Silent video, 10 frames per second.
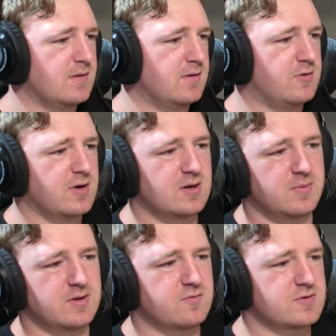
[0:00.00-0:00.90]

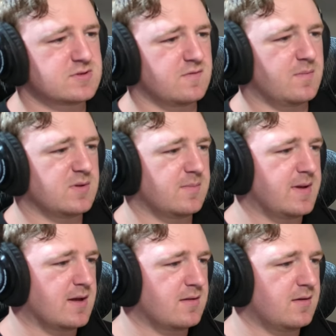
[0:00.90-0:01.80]
incredibly unfortunate from the
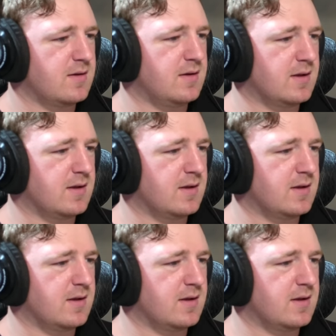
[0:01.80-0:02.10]
back line.